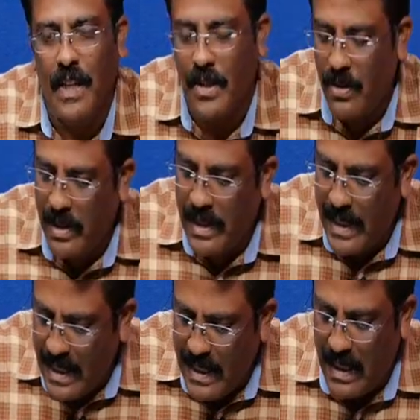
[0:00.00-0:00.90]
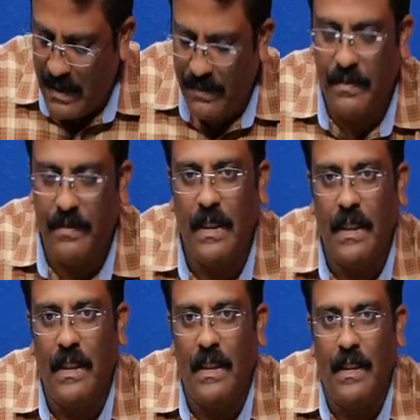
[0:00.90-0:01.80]
So in any graph
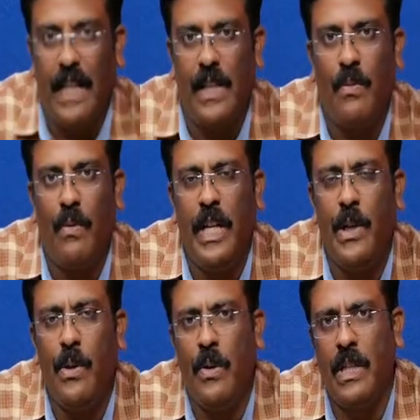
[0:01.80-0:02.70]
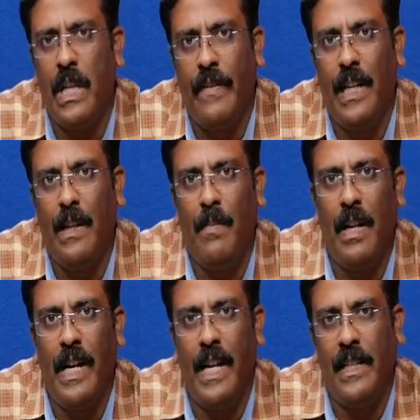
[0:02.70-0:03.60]
there is only nodes are available
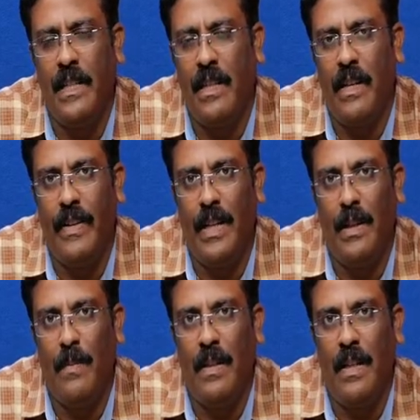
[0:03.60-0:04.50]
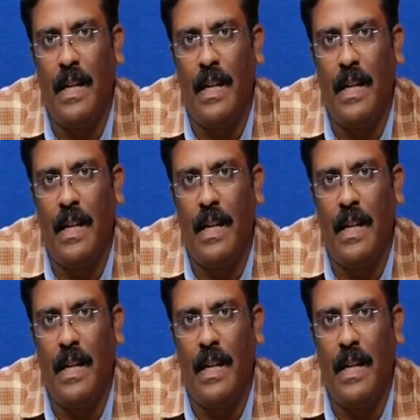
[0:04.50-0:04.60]
and edges are available,